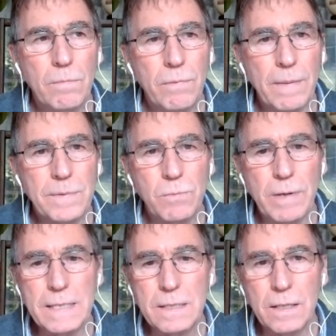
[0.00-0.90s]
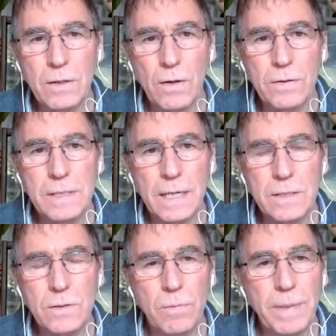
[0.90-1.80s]
perhaps Western
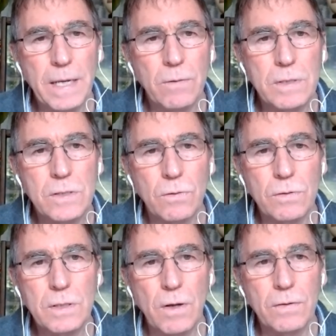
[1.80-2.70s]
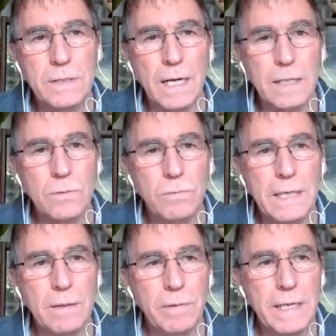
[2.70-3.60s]
context or better resource context,
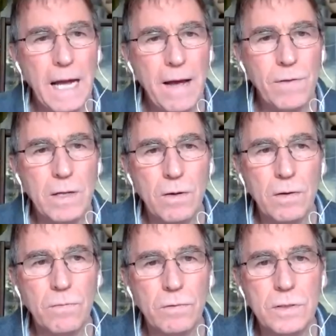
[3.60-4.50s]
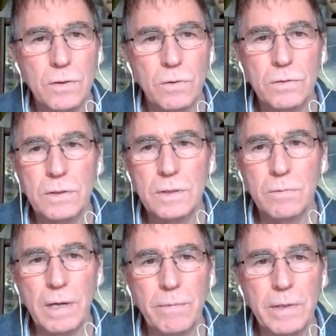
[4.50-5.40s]
we have a lot of resource
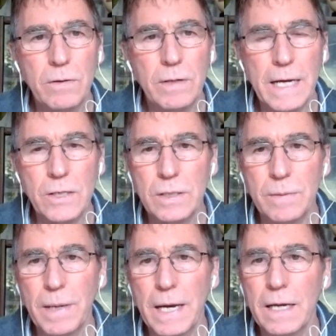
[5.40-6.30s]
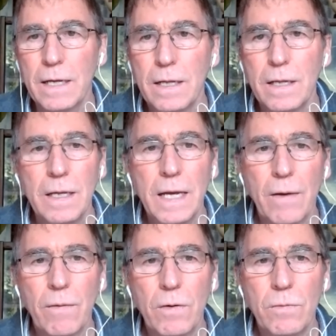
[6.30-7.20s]
where we could actually pay
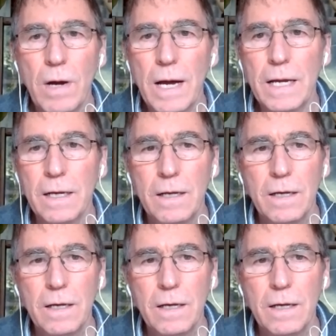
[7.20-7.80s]
our own way